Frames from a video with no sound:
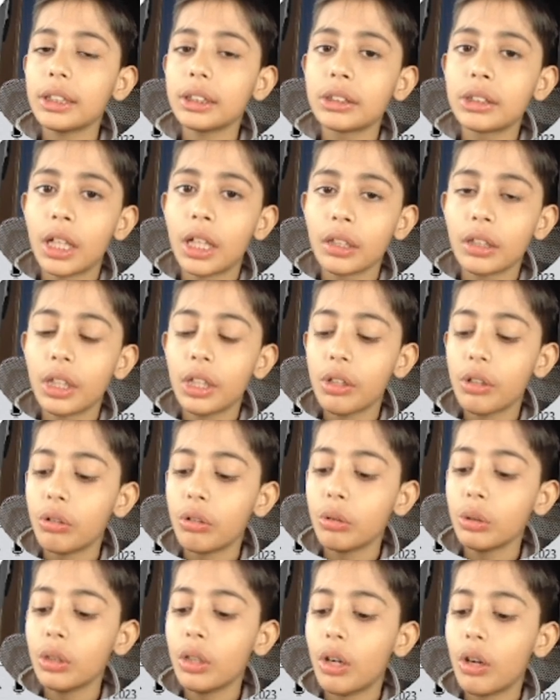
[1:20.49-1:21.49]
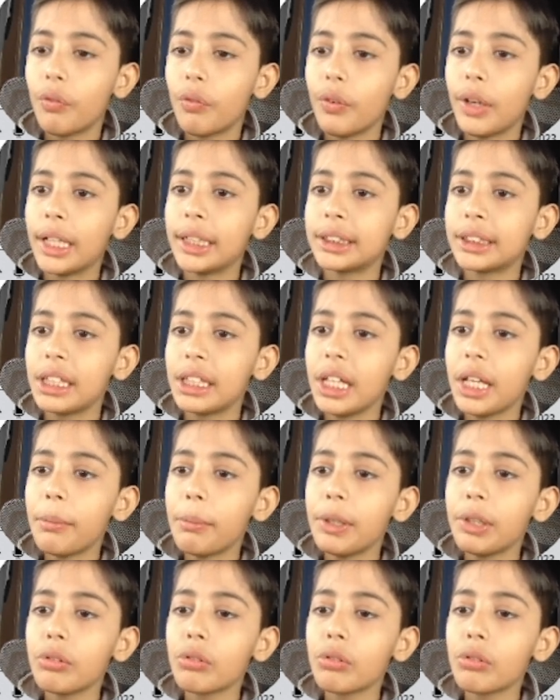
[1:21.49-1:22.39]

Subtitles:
a starting code of HTML.